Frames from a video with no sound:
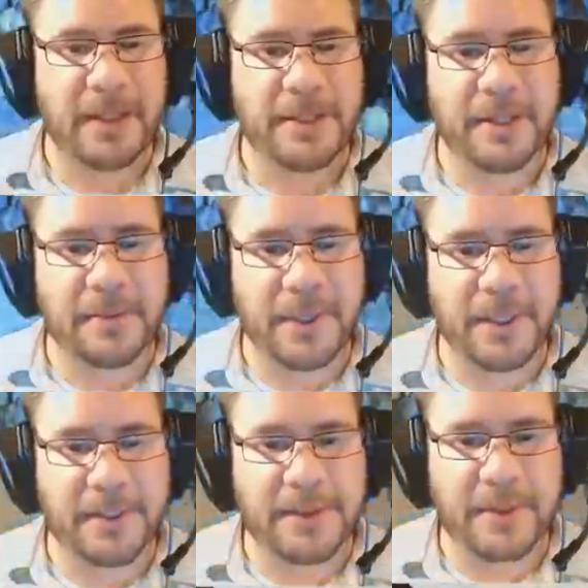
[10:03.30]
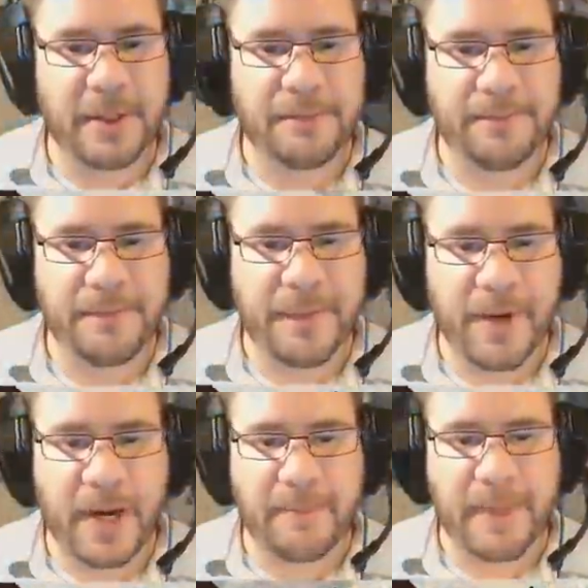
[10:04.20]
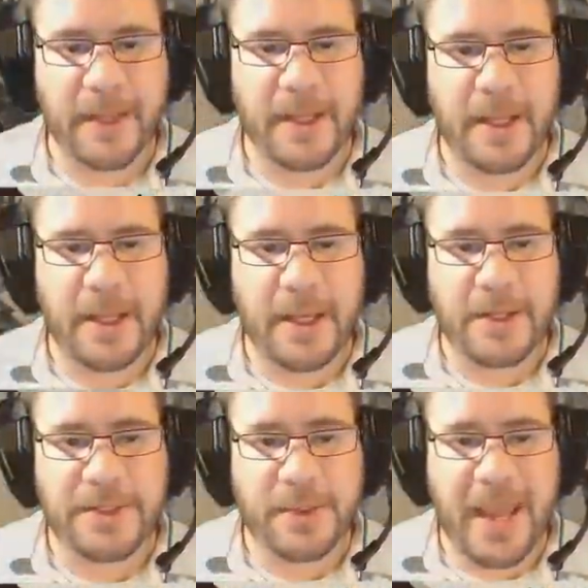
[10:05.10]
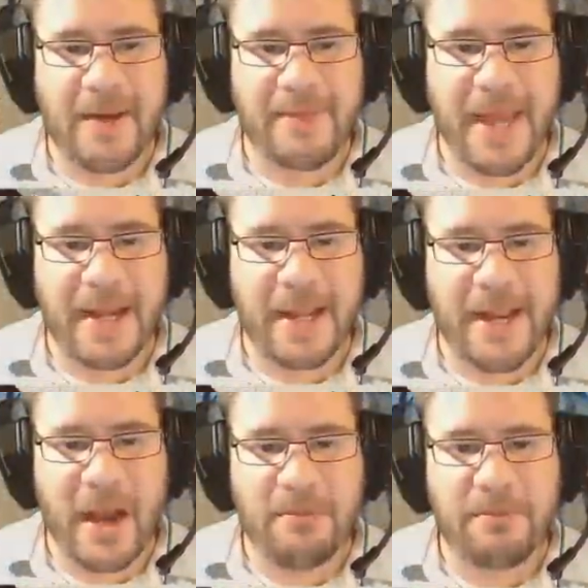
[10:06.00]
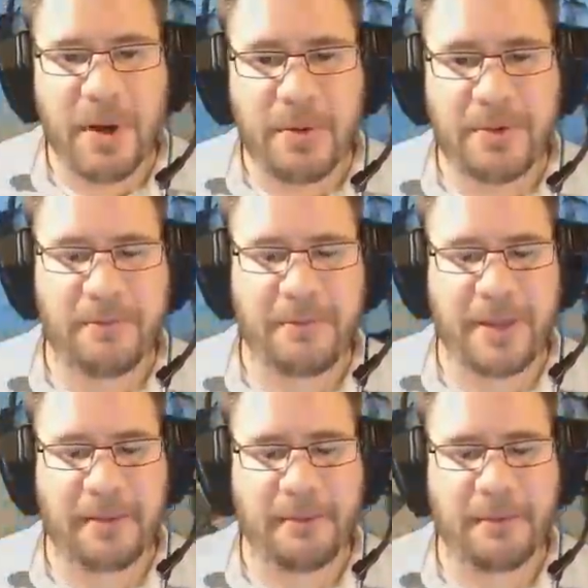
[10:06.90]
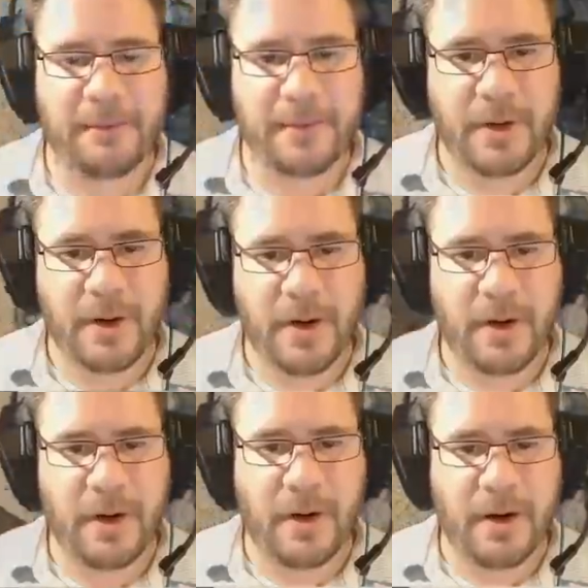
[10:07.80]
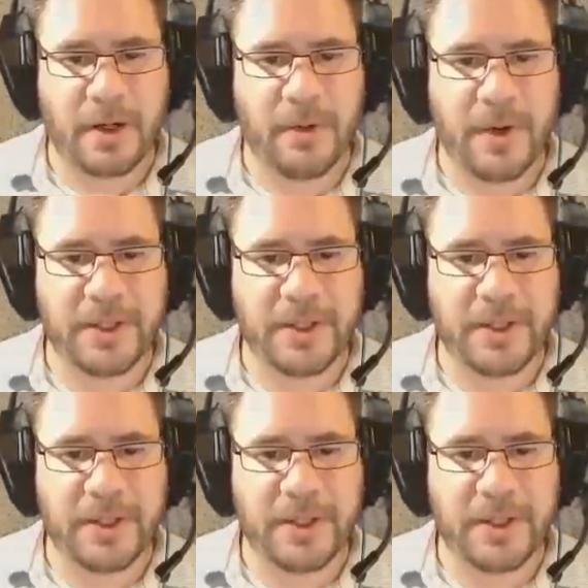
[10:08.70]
So I'm doing it this way. Right. So we have that, and now both of them are going